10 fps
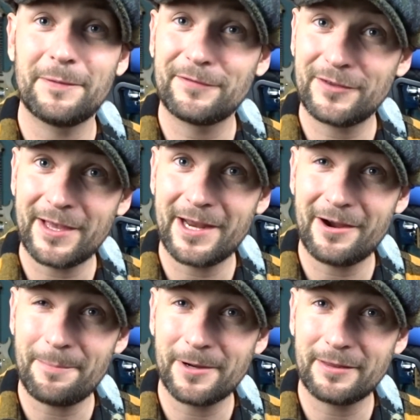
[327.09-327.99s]
we've slid here
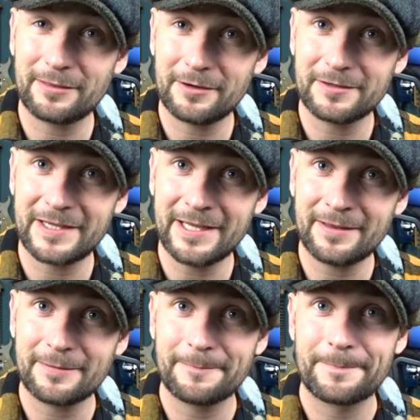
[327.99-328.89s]
up into the
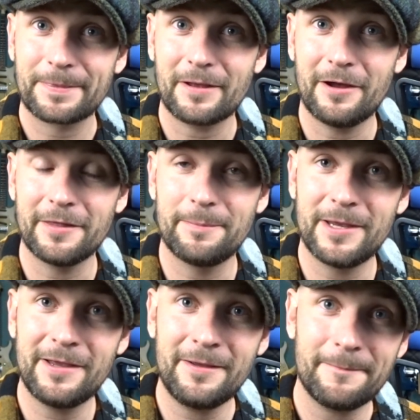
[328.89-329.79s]
13th on the
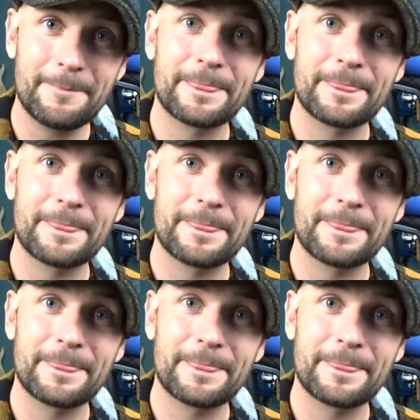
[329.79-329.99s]
B.